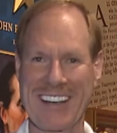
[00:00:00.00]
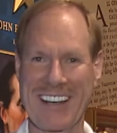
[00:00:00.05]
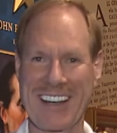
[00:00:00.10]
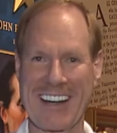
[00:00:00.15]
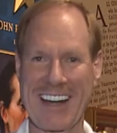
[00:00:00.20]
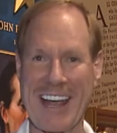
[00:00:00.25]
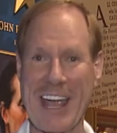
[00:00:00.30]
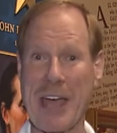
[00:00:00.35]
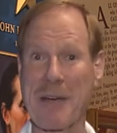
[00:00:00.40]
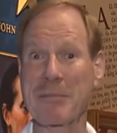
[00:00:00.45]

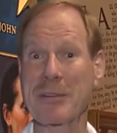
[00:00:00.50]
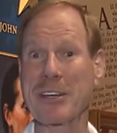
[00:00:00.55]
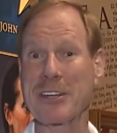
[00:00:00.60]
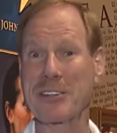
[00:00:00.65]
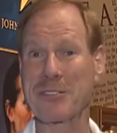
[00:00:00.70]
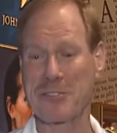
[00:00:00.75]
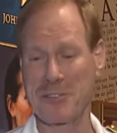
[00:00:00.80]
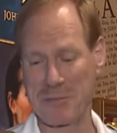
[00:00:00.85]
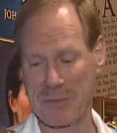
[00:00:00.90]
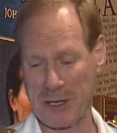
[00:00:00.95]
And I
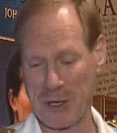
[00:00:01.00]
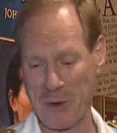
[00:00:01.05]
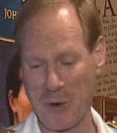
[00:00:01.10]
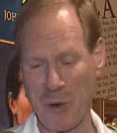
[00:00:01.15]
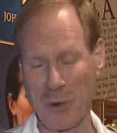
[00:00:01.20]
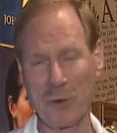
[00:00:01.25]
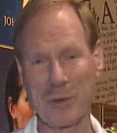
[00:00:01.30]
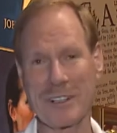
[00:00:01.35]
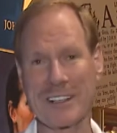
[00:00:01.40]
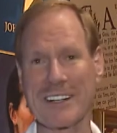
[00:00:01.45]
happen to be
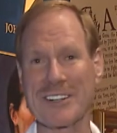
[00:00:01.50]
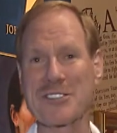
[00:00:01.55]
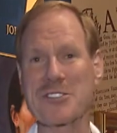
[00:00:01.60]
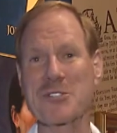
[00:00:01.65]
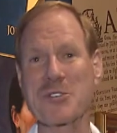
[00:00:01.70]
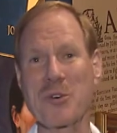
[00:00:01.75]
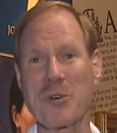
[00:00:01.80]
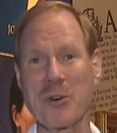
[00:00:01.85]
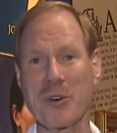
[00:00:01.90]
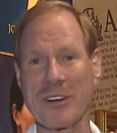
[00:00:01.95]
holding a
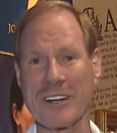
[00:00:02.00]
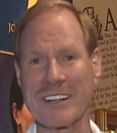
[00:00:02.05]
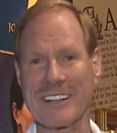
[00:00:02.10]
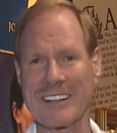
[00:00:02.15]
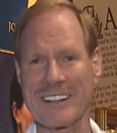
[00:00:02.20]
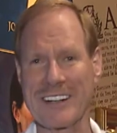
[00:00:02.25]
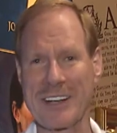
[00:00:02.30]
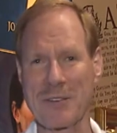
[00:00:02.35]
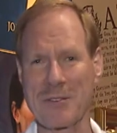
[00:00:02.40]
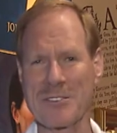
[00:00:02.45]
sword
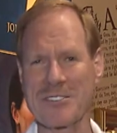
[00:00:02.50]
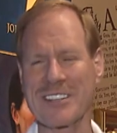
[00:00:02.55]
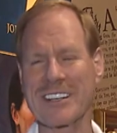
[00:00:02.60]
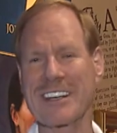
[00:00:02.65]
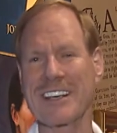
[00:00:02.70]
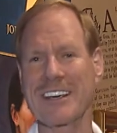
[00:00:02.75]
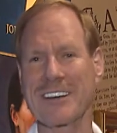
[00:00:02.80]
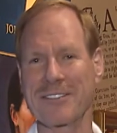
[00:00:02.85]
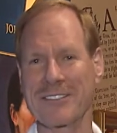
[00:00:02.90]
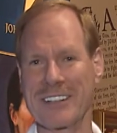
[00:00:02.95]
that was a
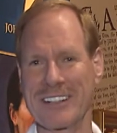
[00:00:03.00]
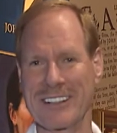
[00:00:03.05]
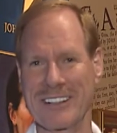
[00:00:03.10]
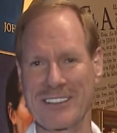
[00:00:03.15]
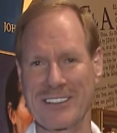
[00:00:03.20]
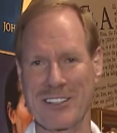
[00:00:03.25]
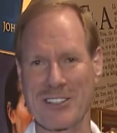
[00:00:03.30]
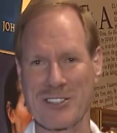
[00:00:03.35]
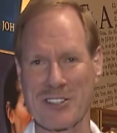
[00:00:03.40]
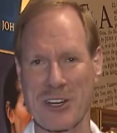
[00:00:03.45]
gift
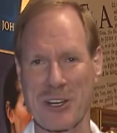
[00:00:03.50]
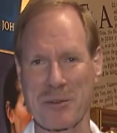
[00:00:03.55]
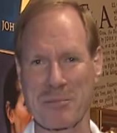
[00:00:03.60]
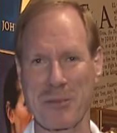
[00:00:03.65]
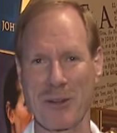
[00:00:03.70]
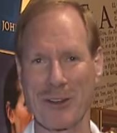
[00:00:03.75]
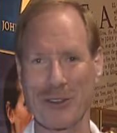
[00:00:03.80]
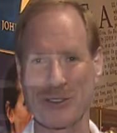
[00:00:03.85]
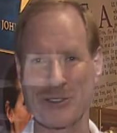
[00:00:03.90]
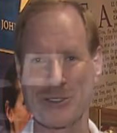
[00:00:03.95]
to John Paul